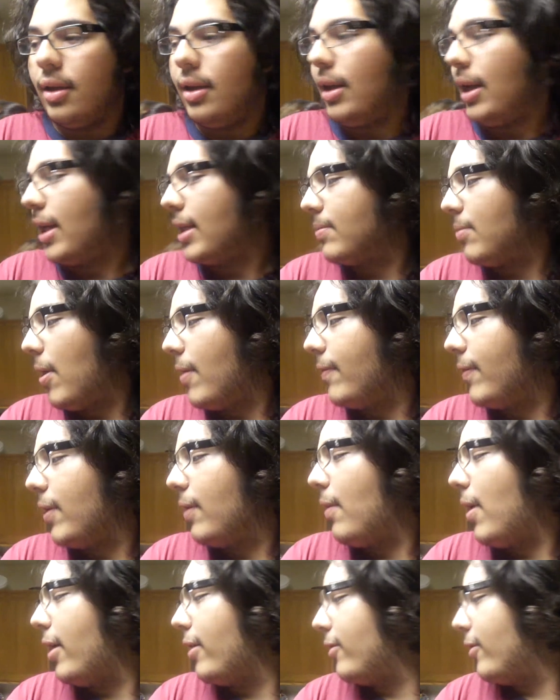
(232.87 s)
Thanks, mom, for the
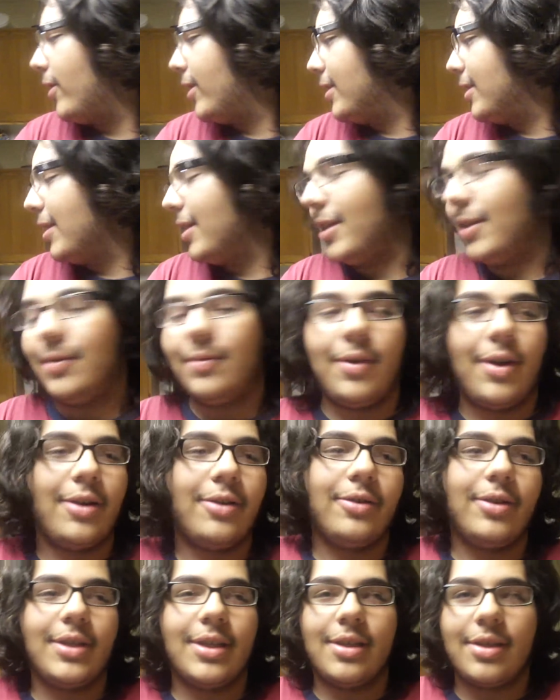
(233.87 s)
water noise. Water
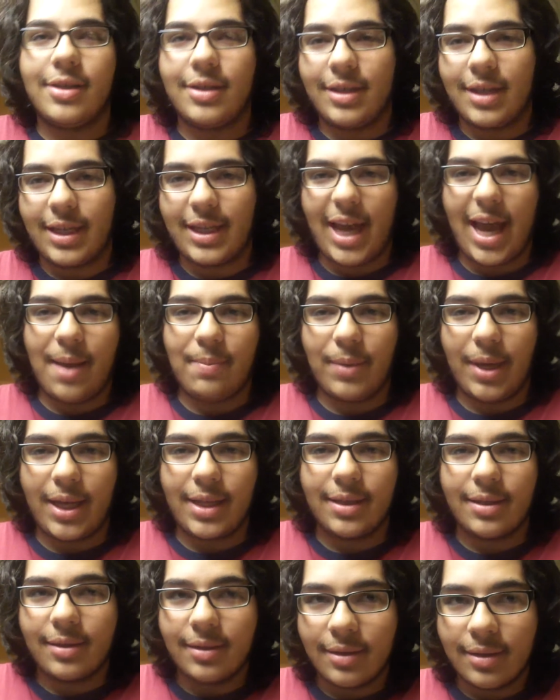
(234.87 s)
noise is like
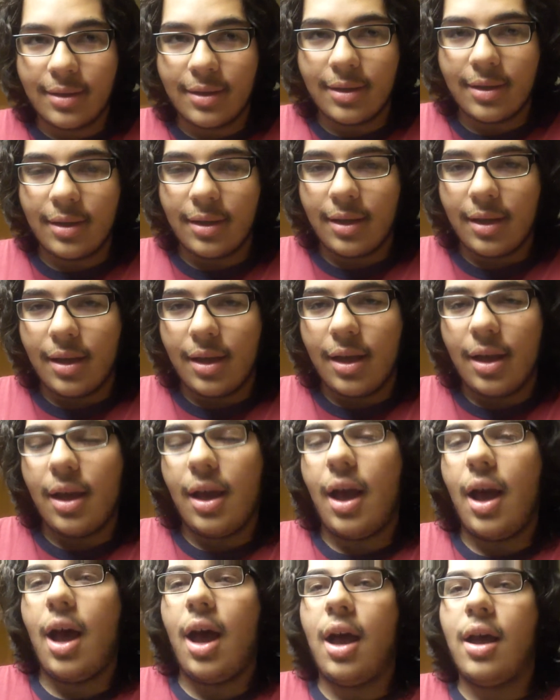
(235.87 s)
ambience.
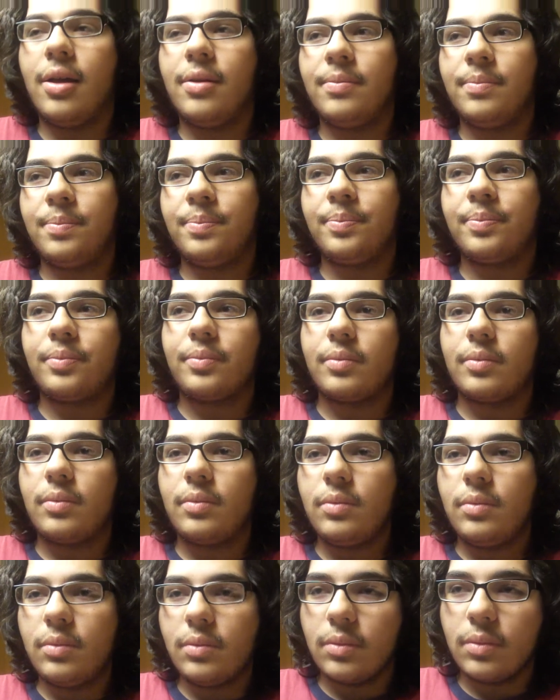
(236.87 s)
Um,
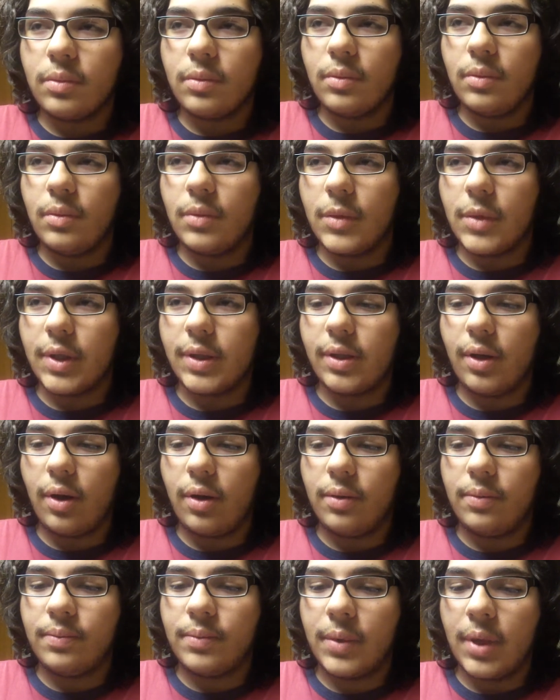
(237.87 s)

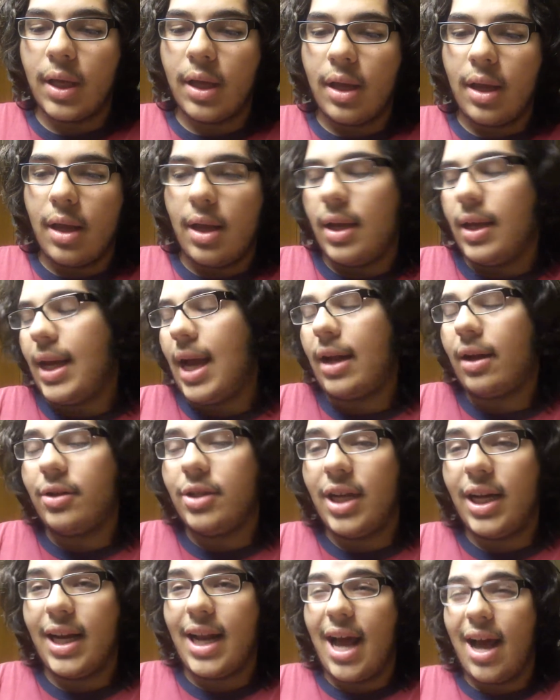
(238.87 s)
so yeah, go
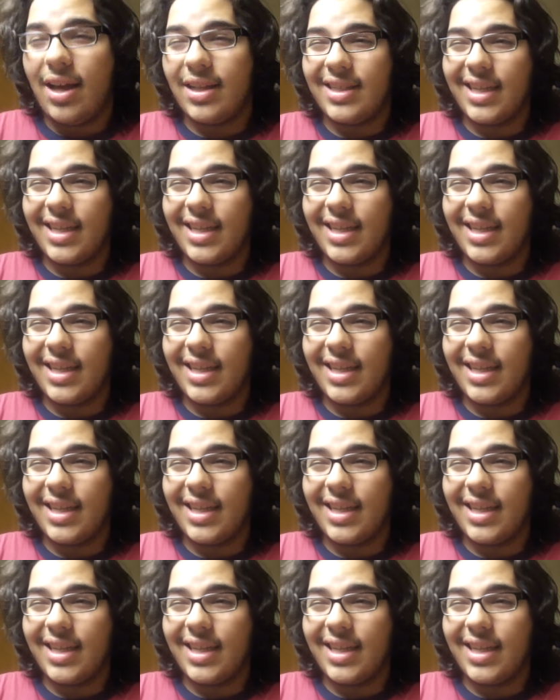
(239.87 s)
check it out.